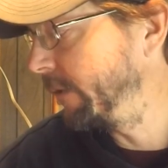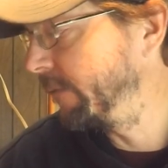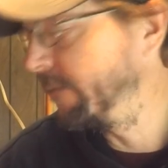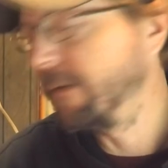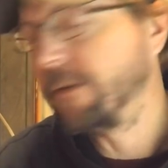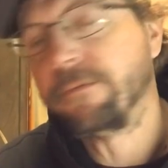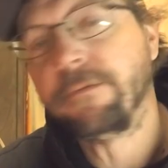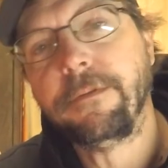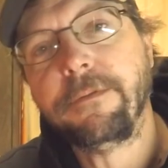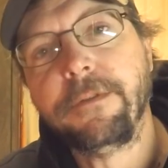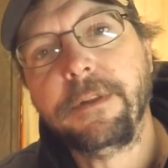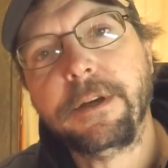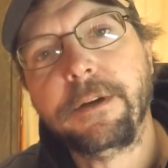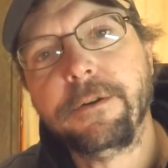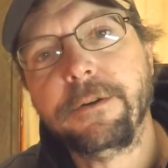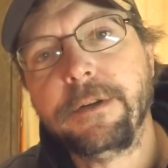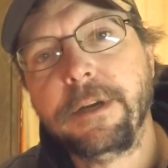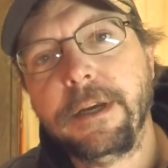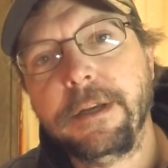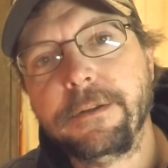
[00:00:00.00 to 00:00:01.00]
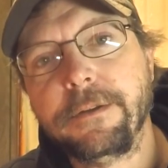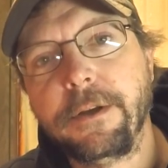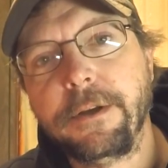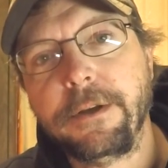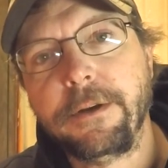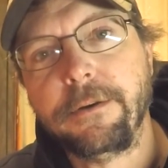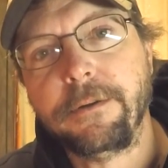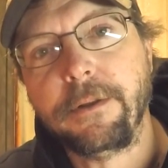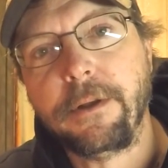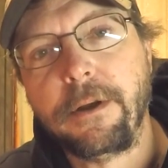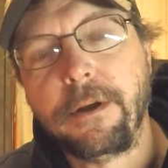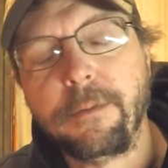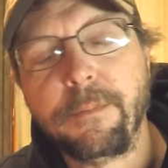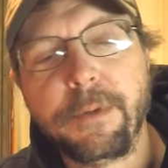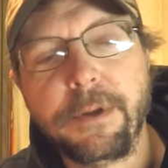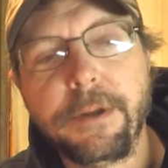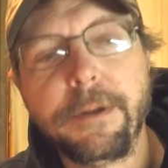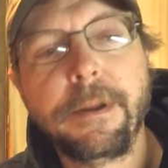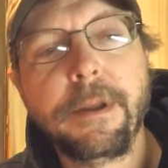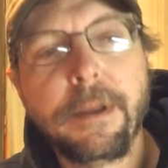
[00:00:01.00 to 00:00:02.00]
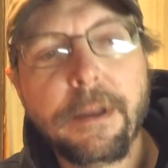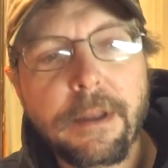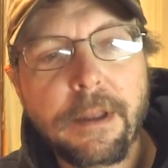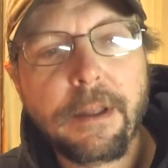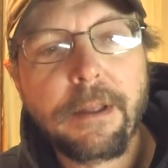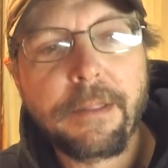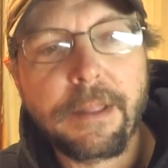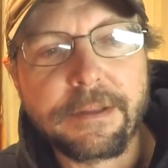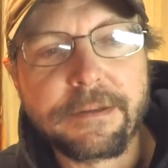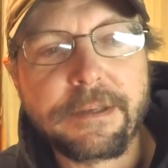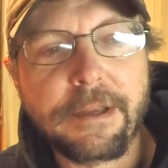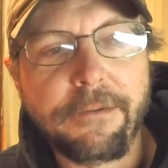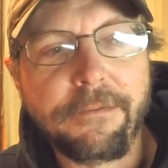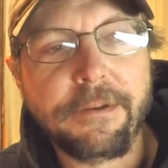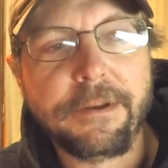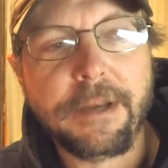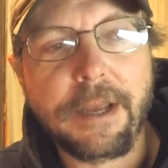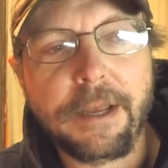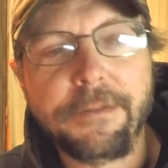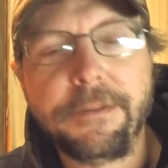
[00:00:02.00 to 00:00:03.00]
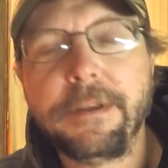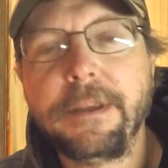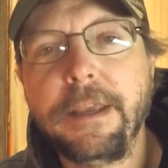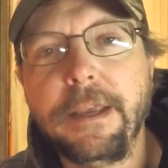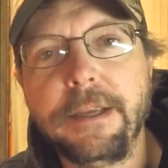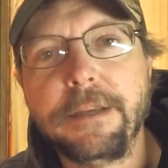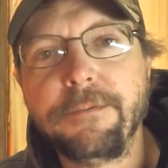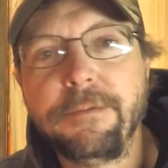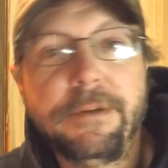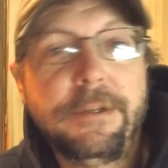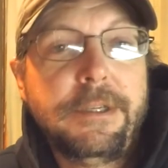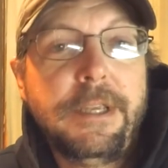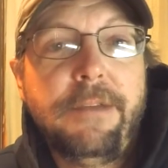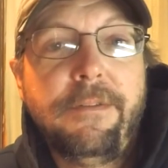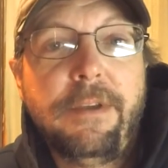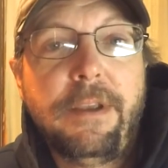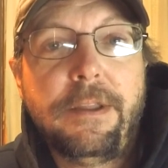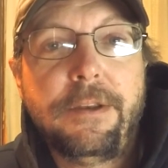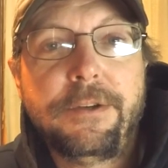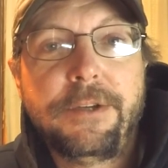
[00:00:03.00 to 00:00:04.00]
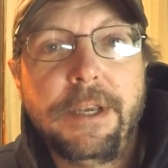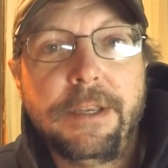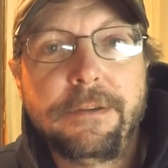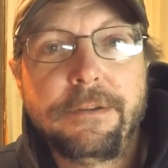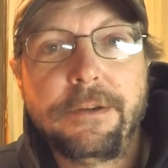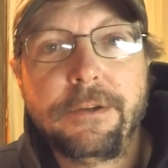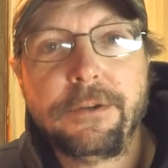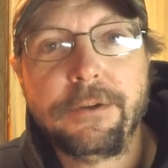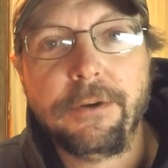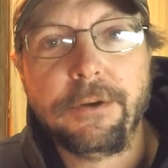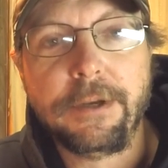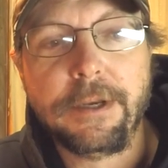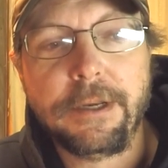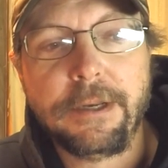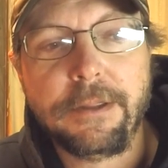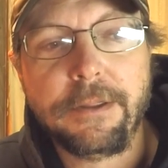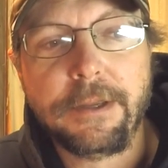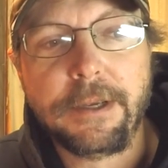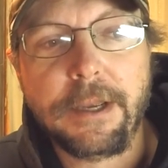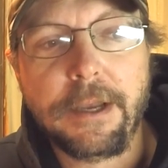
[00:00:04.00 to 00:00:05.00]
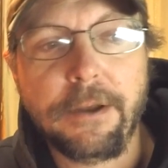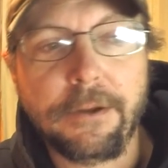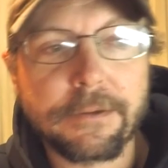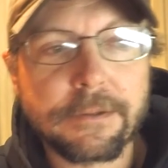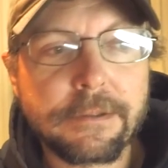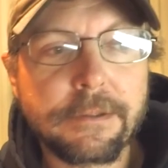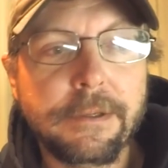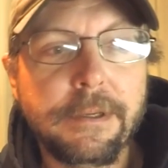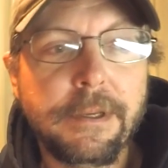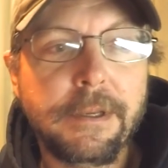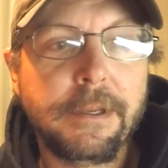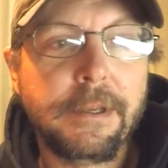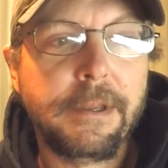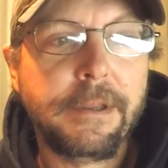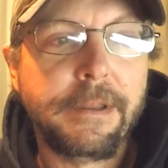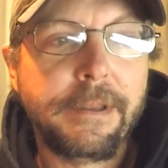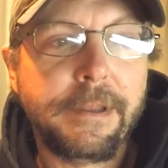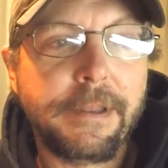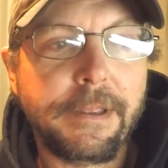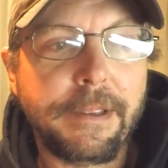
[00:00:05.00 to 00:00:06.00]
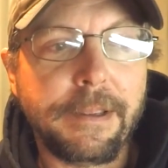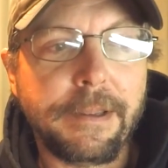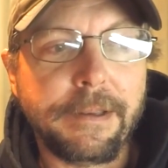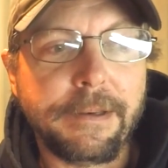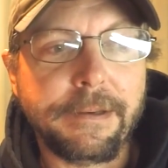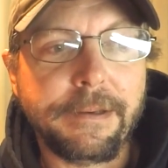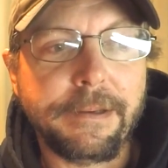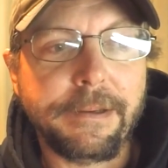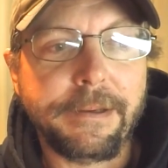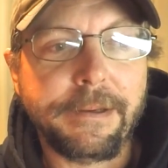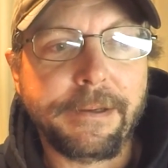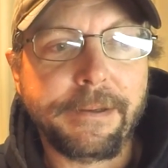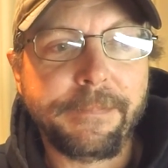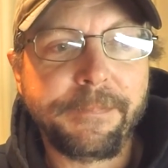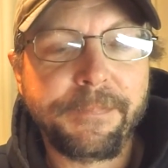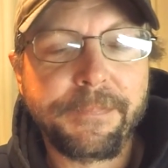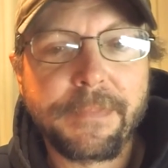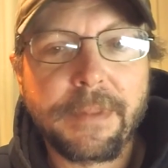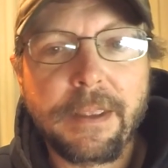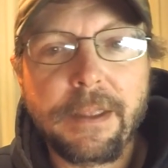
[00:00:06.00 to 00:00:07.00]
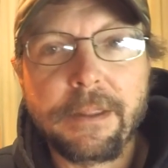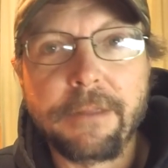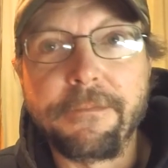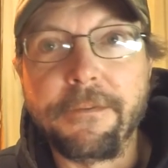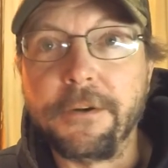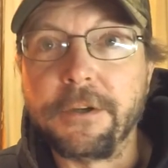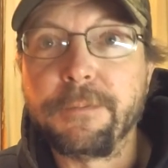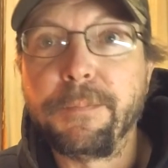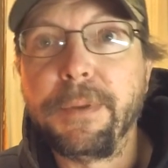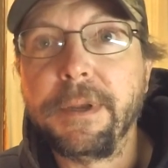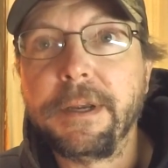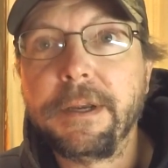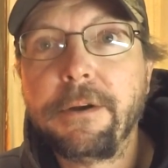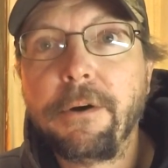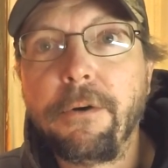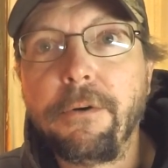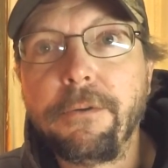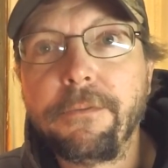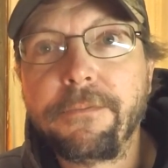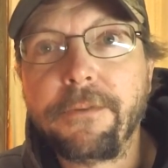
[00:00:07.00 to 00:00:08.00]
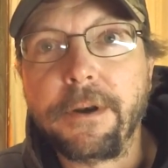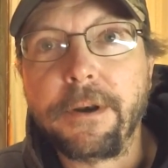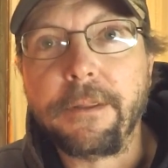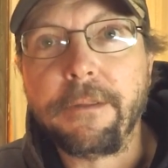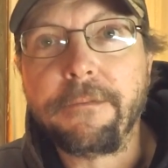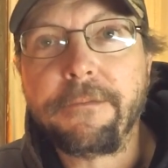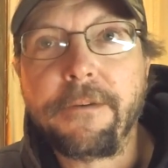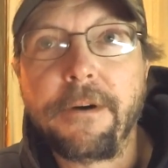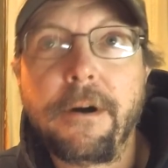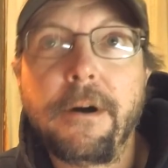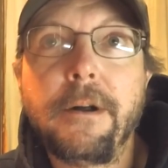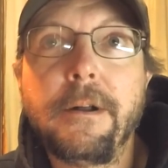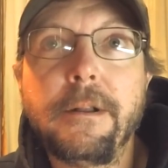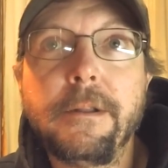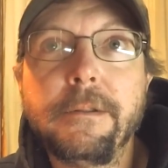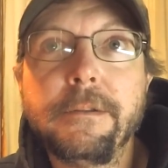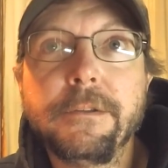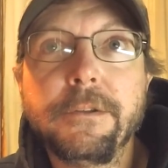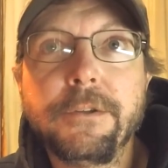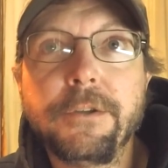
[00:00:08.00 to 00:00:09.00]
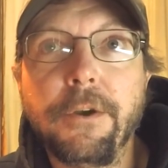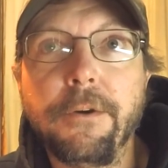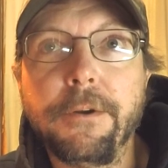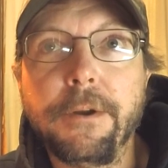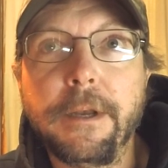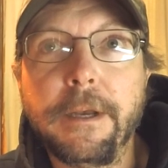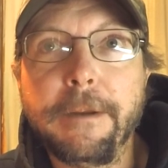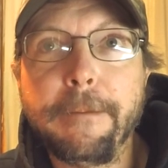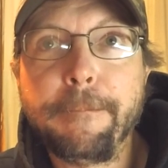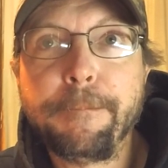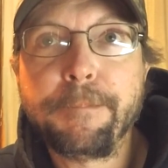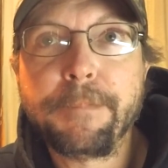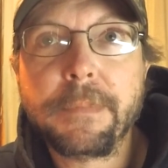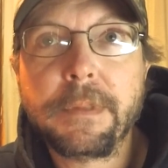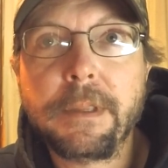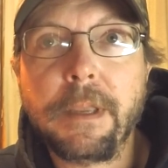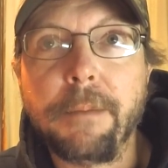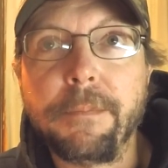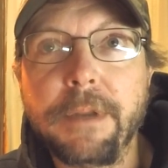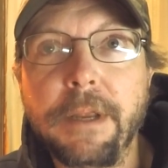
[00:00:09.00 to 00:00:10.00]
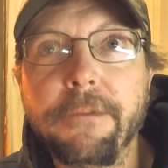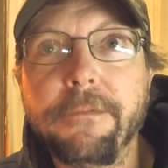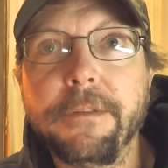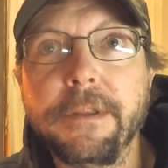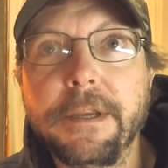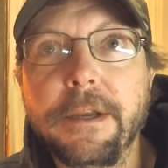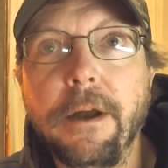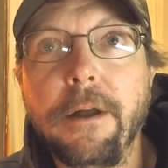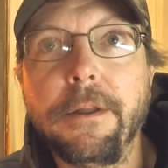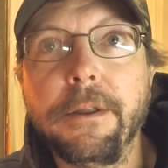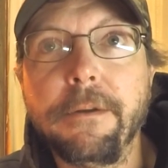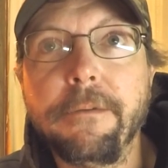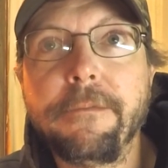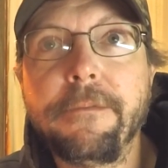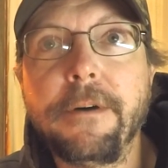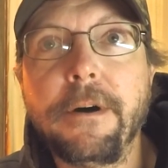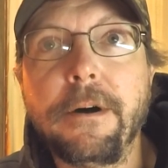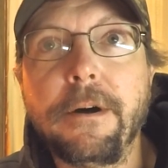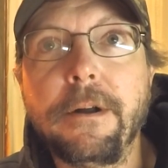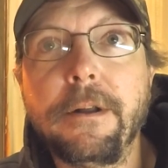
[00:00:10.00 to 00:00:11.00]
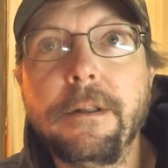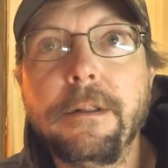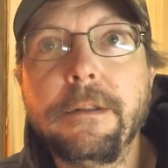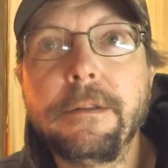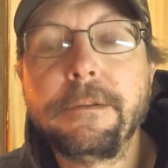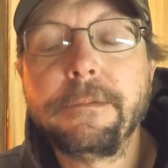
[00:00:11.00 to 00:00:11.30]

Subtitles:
fish with flicker shads all year long, but that's definitely not the case. We just haven't had a chance to show you anything else. And first big cold front of the fall showed up. I'm definitely calling it fall.